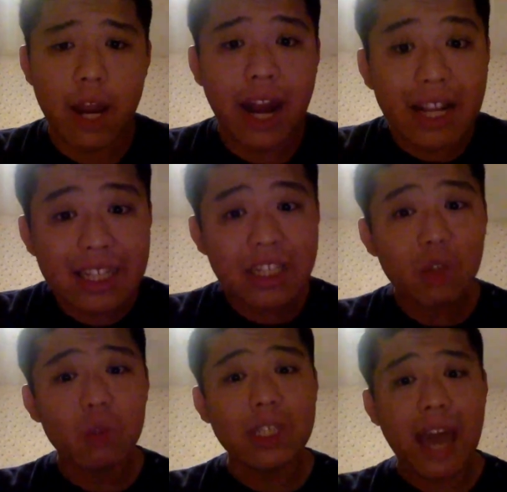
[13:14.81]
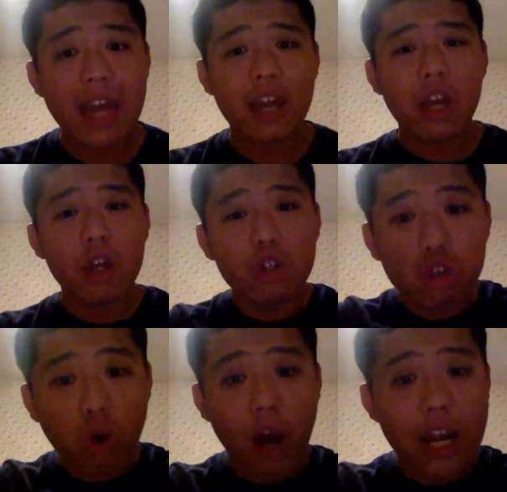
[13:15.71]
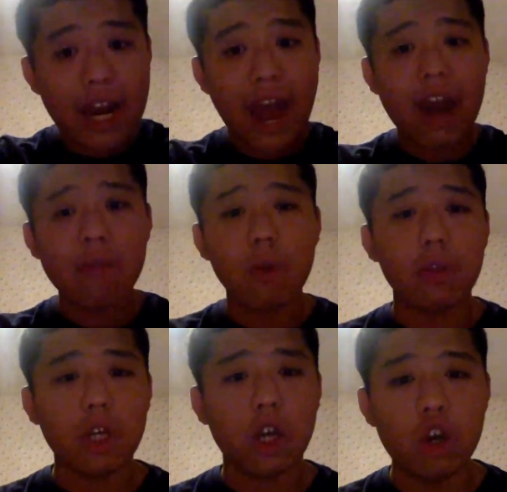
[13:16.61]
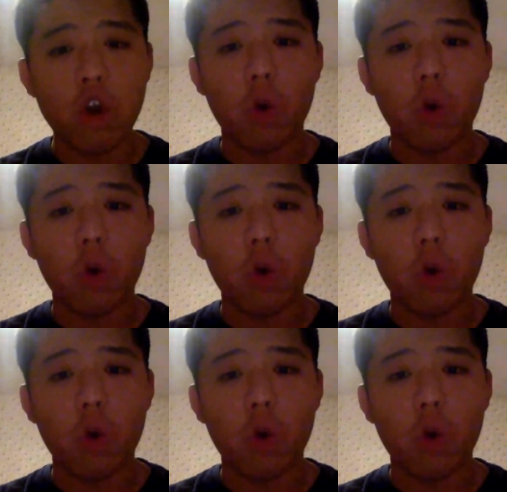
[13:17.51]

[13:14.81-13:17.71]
And I see this dude Zayd trucking ahead of me with the canoe,